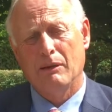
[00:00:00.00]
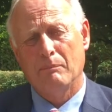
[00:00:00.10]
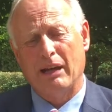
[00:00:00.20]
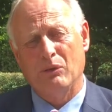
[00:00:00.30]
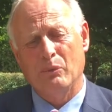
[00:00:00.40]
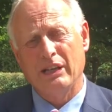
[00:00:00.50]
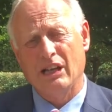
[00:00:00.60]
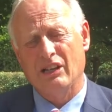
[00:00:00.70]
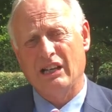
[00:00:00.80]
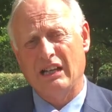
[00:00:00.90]
but we
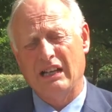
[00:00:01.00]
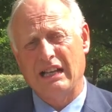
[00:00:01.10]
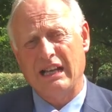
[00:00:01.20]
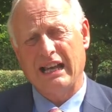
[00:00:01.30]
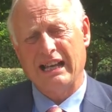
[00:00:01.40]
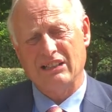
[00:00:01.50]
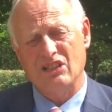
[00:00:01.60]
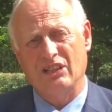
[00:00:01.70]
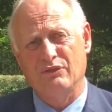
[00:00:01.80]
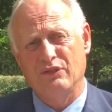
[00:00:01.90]
are
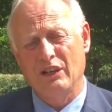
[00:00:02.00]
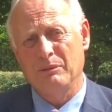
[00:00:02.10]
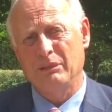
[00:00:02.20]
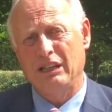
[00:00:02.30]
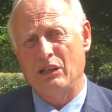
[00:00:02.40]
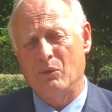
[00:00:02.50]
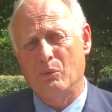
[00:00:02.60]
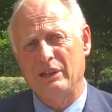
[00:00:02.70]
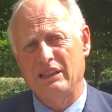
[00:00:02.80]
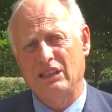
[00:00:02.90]
acting firmly with